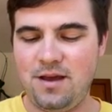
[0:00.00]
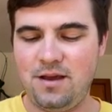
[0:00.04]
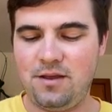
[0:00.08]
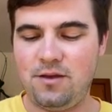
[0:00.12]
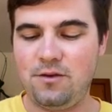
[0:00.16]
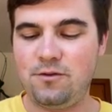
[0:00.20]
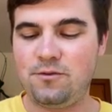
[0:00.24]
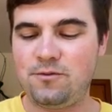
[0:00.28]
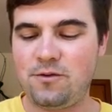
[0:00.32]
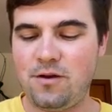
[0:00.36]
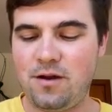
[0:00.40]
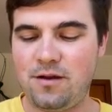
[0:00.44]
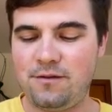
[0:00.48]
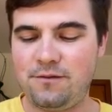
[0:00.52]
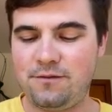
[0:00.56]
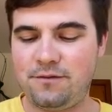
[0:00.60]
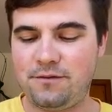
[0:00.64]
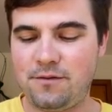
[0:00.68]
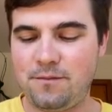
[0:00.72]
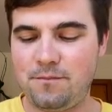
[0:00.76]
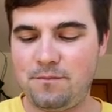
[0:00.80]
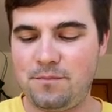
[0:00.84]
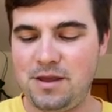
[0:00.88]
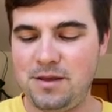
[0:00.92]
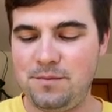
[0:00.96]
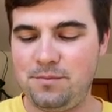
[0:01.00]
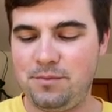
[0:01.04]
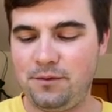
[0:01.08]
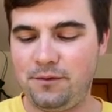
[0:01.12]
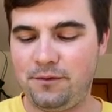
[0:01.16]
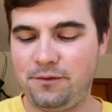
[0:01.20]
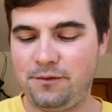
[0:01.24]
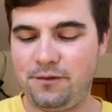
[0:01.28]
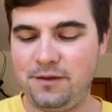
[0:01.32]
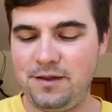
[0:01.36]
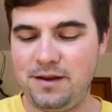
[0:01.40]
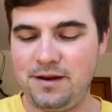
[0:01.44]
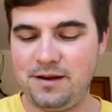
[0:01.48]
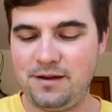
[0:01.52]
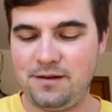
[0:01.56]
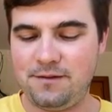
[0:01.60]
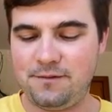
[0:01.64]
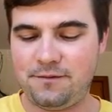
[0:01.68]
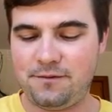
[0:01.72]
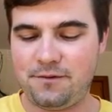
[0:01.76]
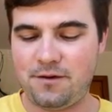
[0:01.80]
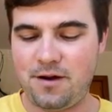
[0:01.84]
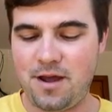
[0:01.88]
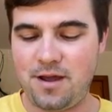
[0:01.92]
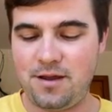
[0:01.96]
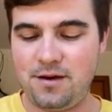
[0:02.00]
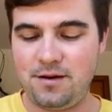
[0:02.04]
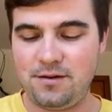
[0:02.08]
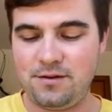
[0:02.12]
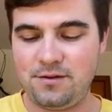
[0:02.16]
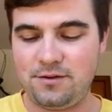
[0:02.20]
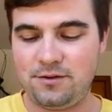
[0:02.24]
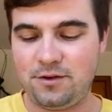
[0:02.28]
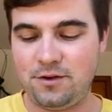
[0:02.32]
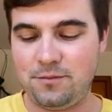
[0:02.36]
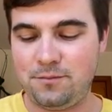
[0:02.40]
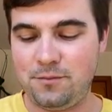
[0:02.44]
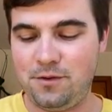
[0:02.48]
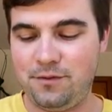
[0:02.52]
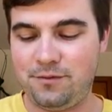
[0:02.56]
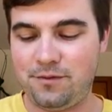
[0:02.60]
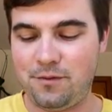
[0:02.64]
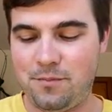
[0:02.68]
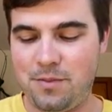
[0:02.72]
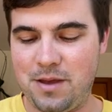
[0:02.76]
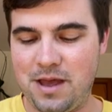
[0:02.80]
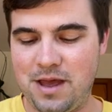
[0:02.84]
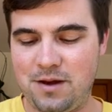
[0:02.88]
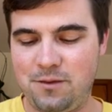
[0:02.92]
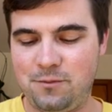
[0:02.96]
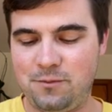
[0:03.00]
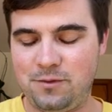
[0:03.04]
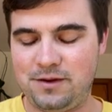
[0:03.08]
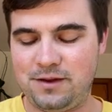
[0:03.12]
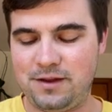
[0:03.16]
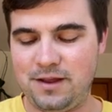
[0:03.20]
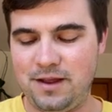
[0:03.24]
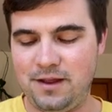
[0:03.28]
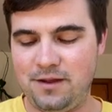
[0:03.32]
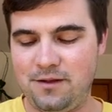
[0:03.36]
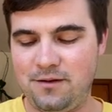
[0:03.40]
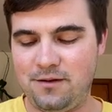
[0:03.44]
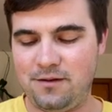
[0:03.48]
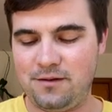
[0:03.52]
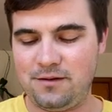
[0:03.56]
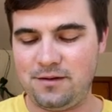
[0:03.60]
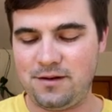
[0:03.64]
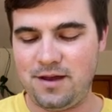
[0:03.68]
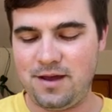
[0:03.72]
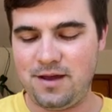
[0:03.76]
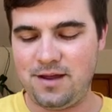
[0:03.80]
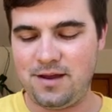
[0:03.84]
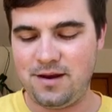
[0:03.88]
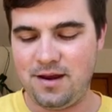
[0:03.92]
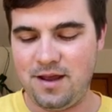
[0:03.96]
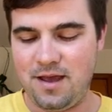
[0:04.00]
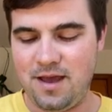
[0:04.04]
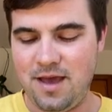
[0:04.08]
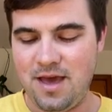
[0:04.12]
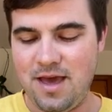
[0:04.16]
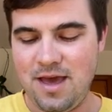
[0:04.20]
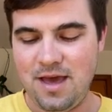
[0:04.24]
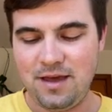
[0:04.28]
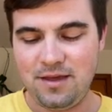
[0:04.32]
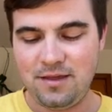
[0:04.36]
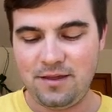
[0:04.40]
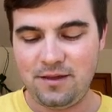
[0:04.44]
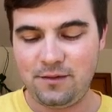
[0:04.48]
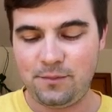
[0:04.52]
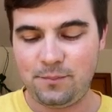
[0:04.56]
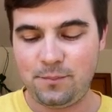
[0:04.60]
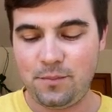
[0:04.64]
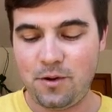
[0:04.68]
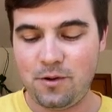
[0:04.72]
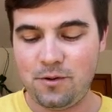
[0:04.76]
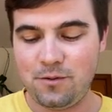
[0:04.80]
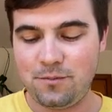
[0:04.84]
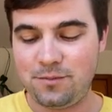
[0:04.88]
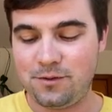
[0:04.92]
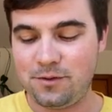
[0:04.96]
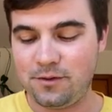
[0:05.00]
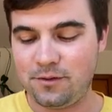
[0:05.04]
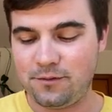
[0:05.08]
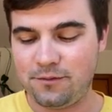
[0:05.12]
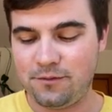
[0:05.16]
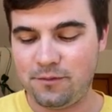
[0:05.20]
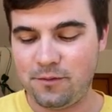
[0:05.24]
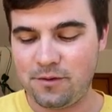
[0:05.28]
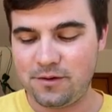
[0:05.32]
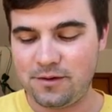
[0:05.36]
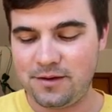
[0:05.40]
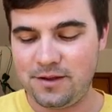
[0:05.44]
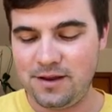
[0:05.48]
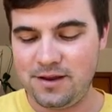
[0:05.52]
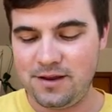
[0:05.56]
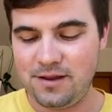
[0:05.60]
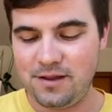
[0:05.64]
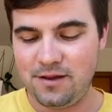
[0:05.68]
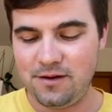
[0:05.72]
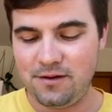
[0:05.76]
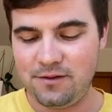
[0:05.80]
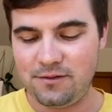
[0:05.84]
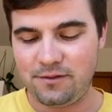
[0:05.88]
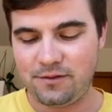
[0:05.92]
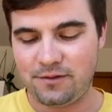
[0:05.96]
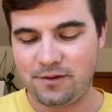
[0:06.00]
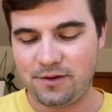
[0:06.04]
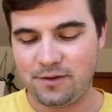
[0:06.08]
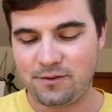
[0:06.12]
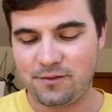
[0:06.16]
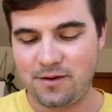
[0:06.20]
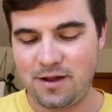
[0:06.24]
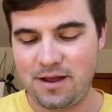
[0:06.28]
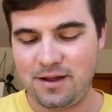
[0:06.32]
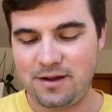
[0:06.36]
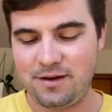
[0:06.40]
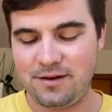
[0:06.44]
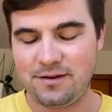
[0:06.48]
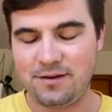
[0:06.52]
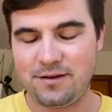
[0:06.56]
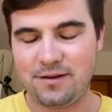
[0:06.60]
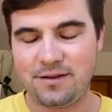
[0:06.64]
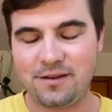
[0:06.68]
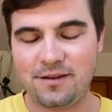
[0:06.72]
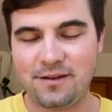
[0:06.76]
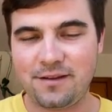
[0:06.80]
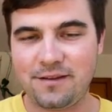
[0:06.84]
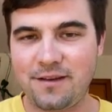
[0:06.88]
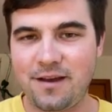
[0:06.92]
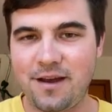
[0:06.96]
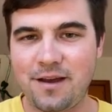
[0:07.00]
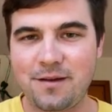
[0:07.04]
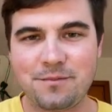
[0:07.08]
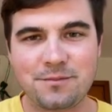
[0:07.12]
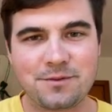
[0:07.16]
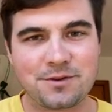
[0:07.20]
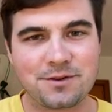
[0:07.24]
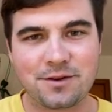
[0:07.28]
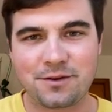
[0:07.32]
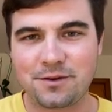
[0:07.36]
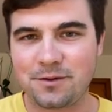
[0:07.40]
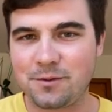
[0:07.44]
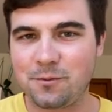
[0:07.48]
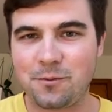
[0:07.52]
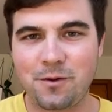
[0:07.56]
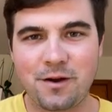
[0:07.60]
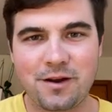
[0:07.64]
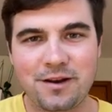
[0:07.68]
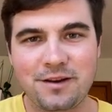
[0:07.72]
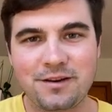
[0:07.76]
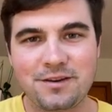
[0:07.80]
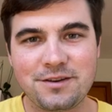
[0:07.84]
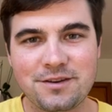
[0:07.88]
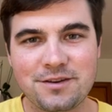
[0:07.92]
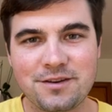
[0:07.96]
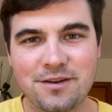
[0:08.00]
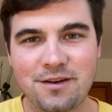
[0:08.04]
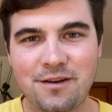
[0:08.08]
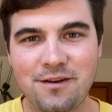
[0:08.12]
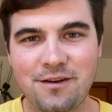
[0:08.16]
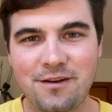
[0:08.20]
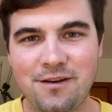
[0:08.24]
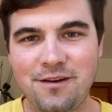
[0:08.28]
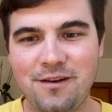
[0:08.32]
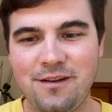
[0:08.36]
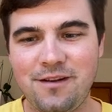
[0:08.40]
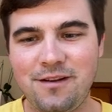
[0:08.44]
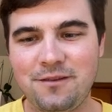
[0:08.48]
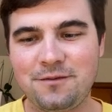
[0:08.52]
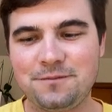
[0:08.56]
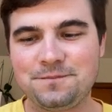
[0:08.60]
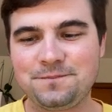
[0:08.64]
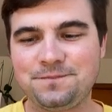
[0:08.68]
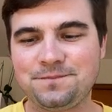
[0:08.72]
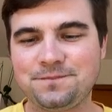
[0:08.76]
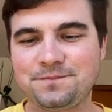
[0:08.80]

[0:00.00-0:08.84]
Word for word: You'd run from people's feet in fright. To move a pen would take all night. This poem took 14 years to write, 'cause I'm just 1 inch tall.